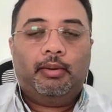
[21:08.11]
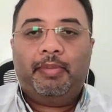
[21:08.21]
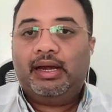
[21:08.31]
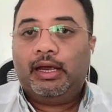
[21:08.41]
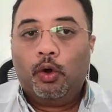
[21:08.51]

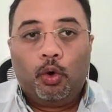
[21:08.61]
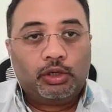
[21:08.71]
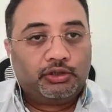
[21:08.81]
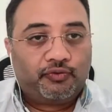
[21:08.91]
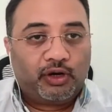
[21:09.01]
pending
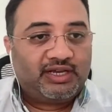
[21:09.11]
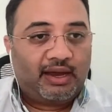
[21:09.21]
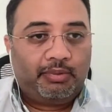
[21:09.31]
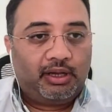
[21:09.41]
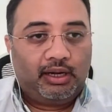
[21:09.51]
orders, for
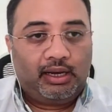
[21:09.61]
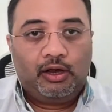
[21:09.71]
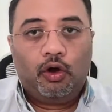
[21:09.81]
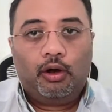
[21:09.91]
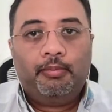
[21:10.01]
example, in
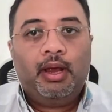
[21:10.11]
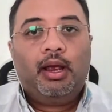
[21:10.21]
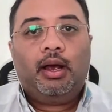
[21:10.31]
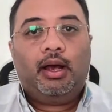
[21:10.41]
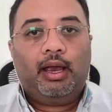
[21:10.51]
e-com
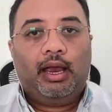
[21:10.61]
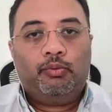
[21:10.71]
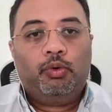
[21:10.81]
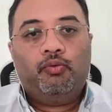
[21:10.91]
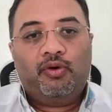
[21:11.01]
uh, it
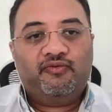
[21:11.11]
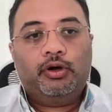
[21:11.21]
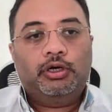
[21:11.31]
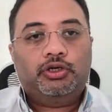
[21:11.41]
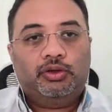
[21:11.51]
would
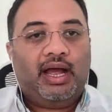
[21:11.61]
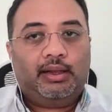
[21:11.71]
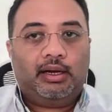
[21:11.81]
refer to that.